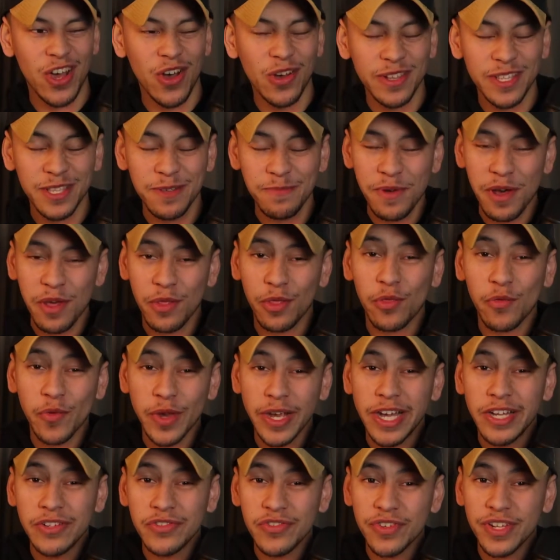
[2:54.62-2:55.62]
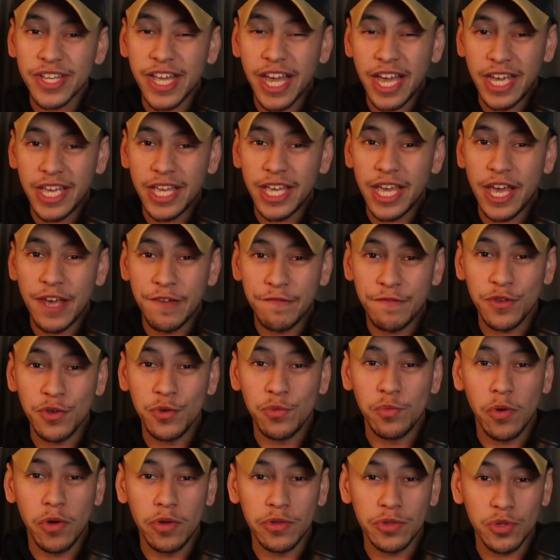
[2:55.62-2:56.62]
costs about 300k if
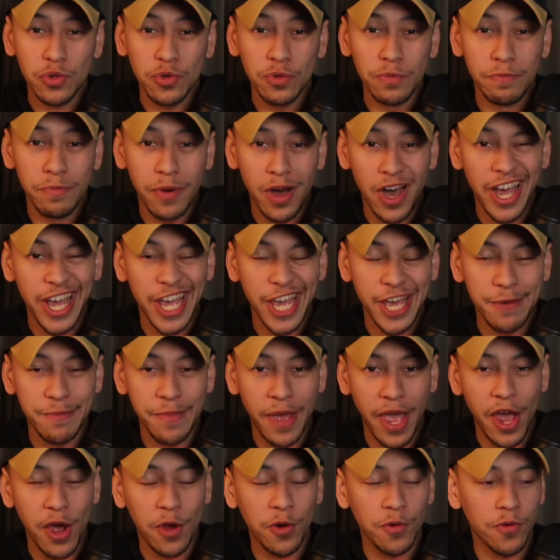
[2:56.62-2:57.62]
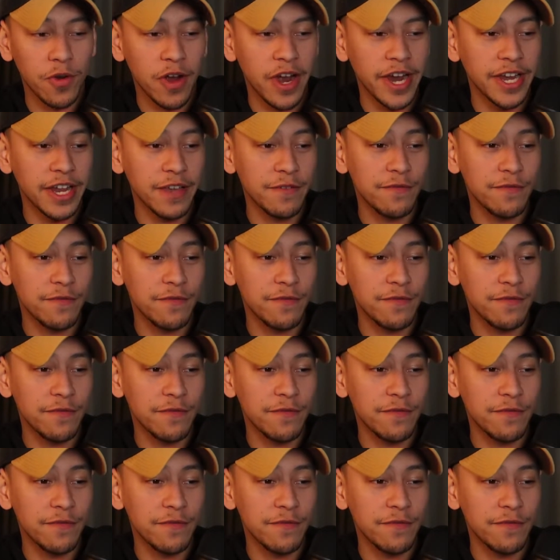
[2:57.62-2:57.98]
you want to buy him outright.